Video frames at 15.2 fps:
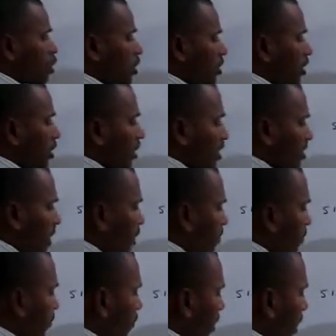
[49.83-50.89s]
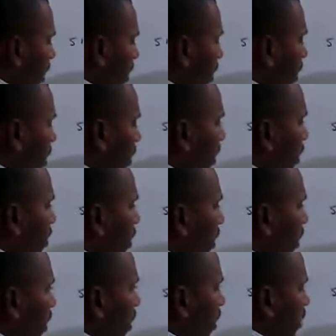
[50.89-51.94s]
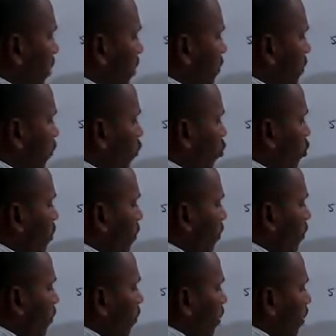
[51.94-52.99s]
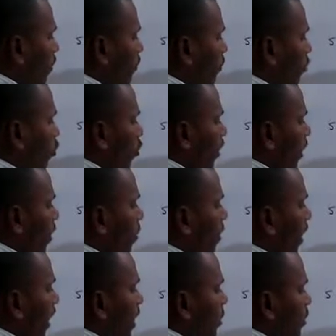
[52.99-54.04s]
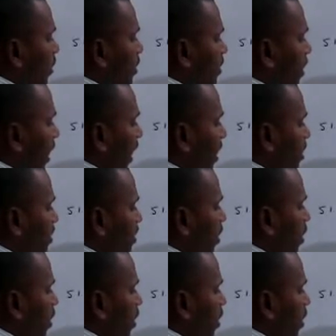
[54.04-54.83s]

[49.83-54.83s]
so in, in the same way this 4 power 44 can be expressed as